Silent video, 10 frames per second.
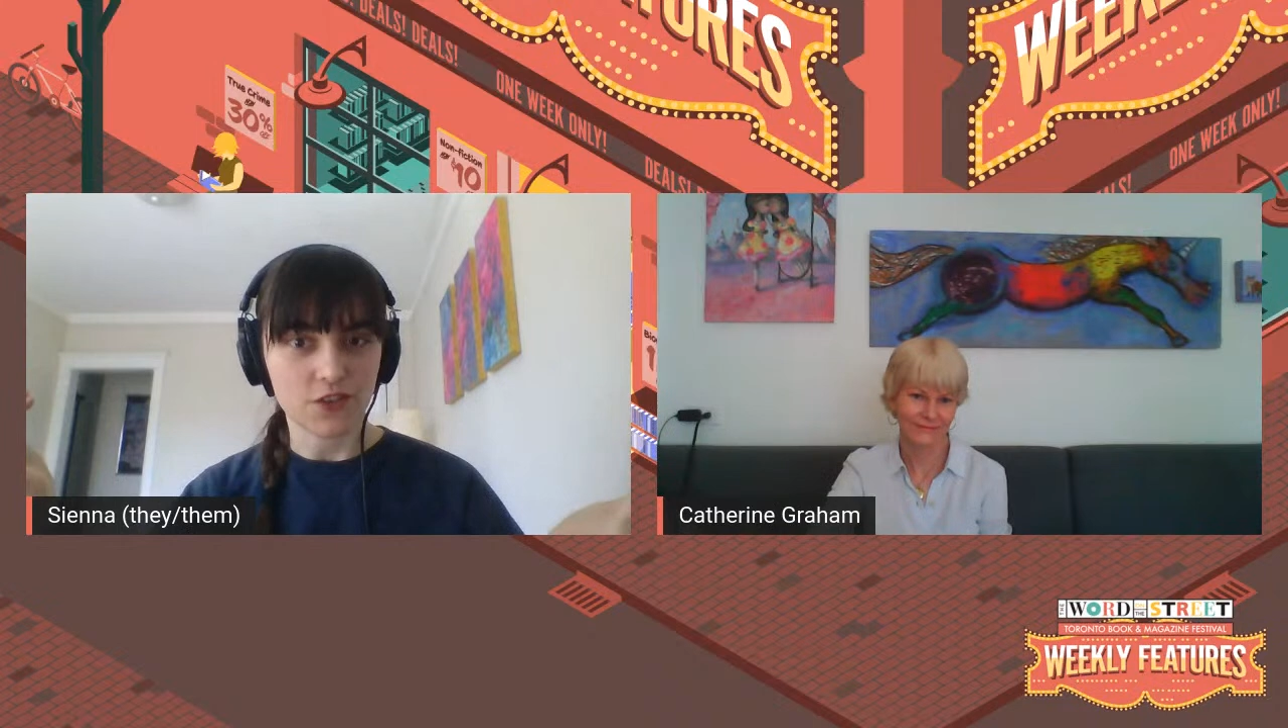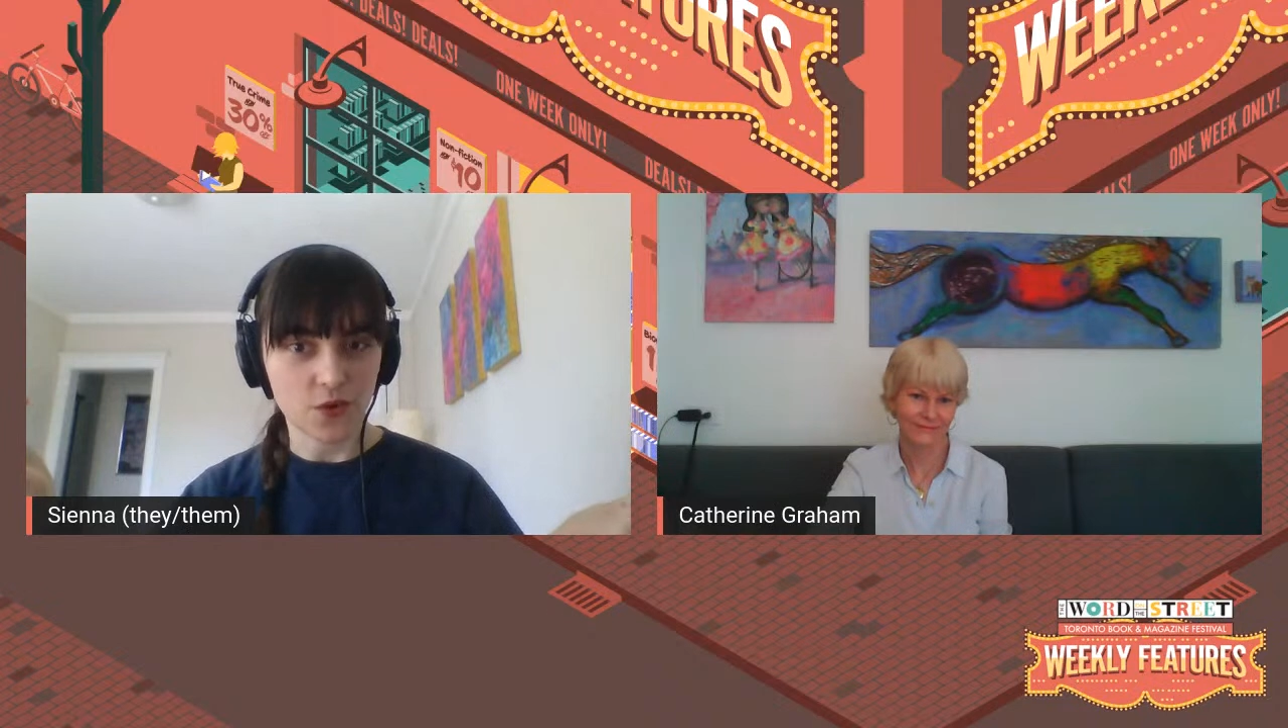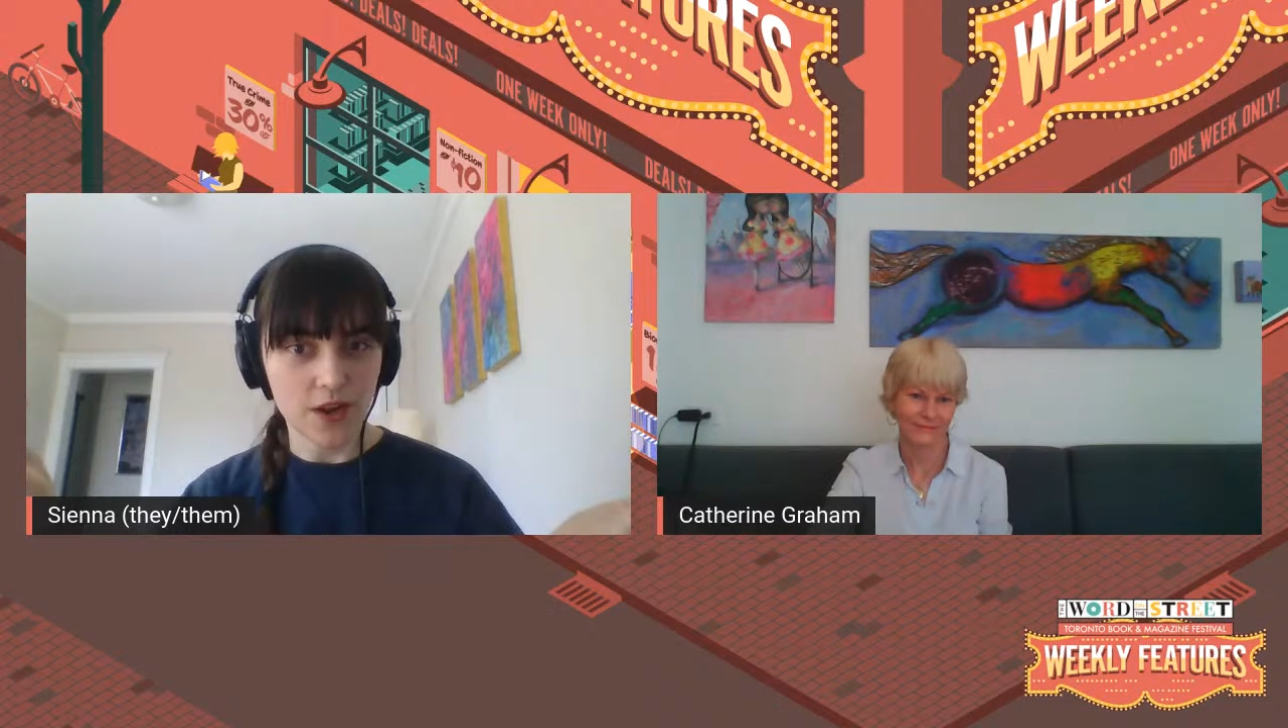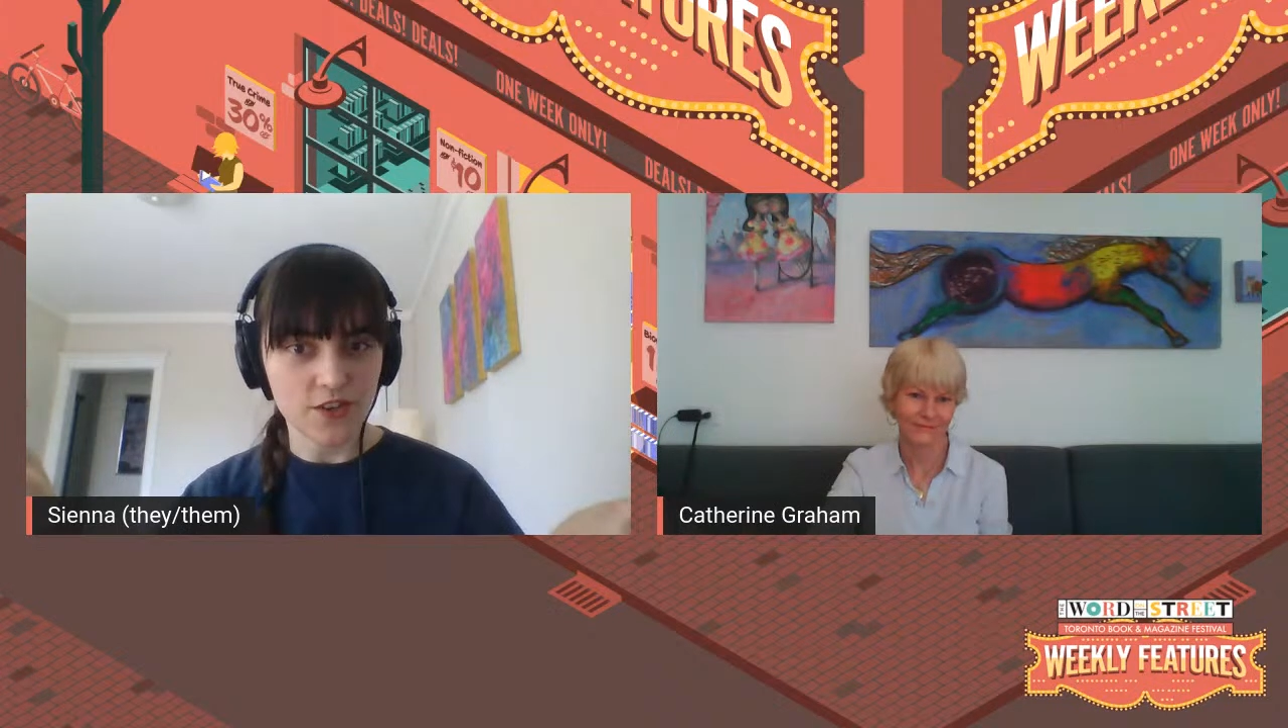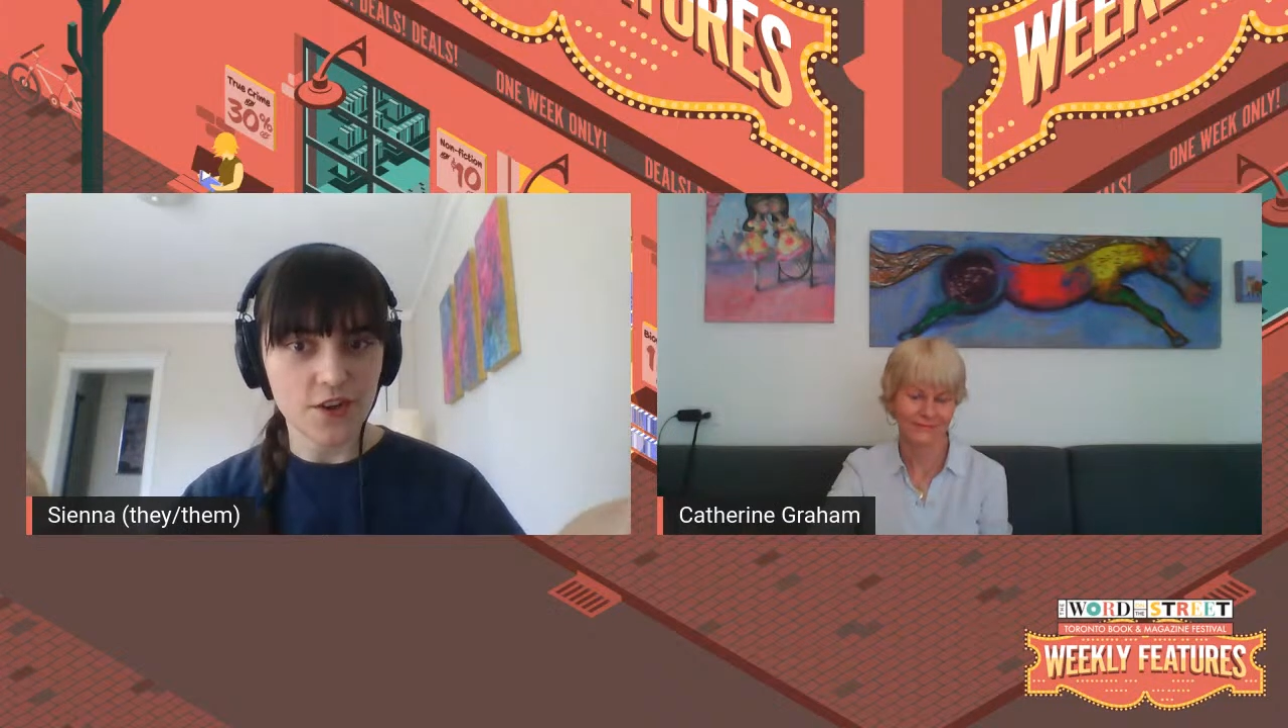
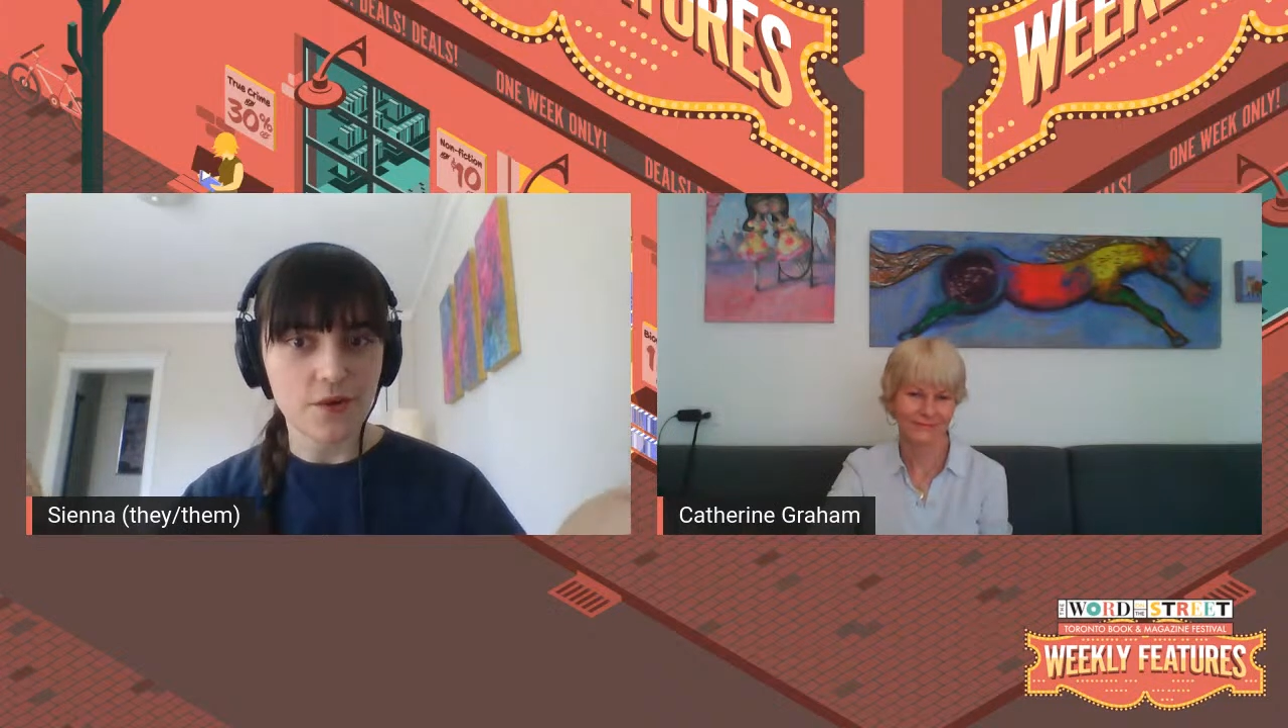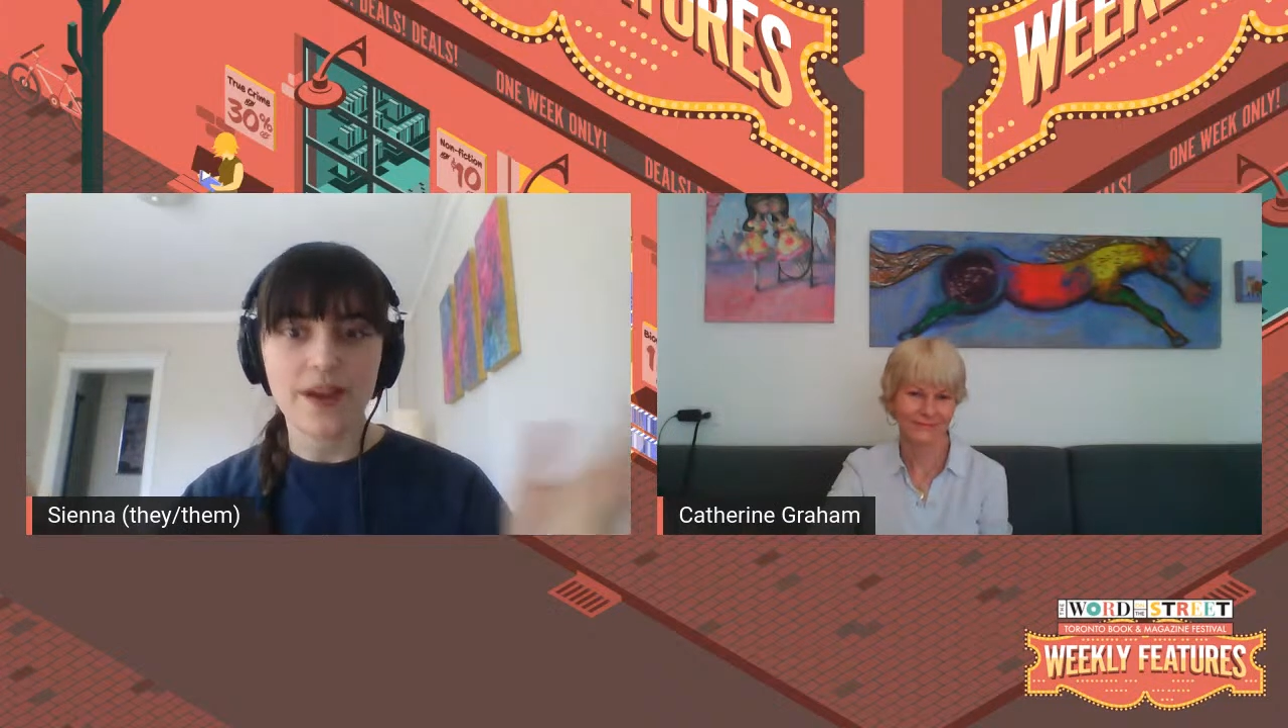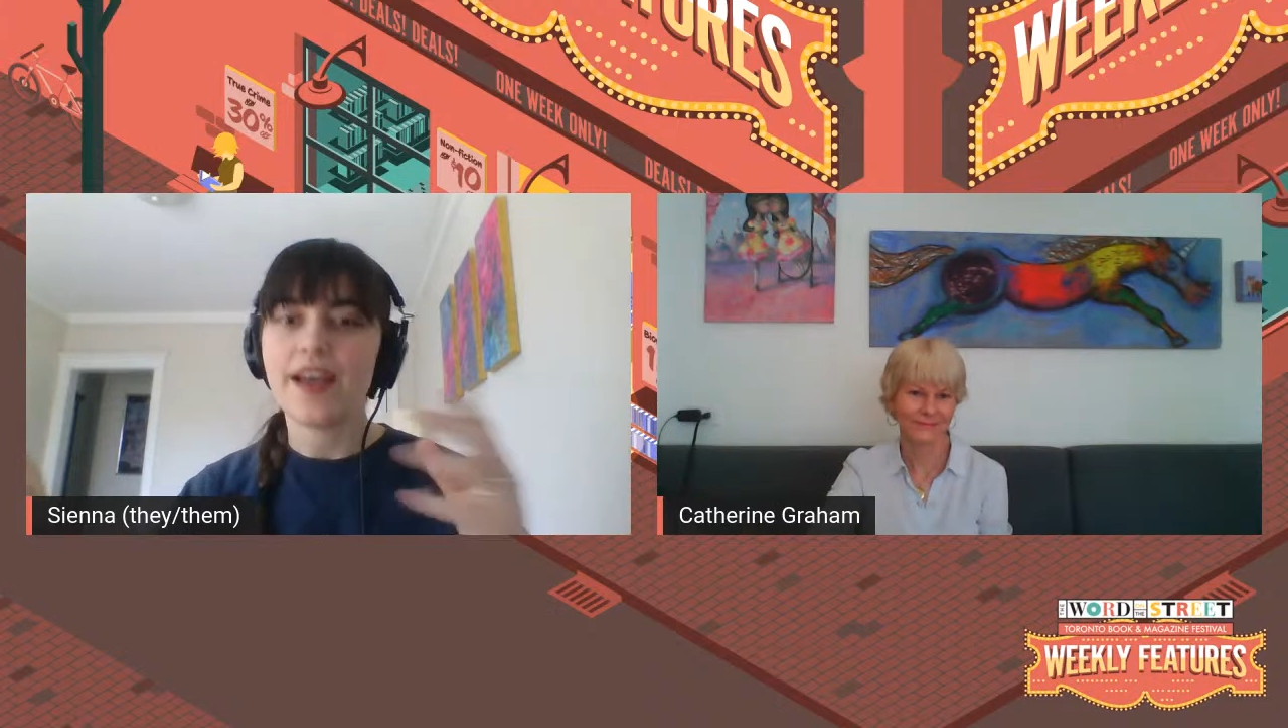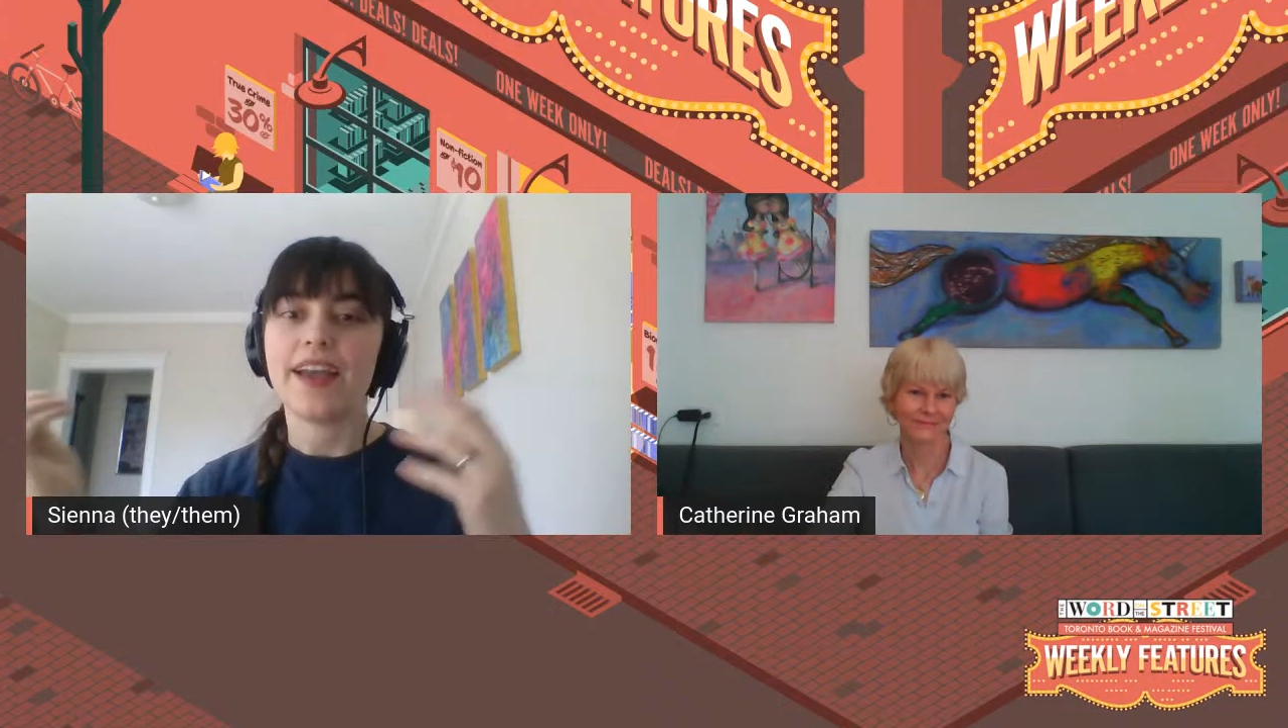Toronto.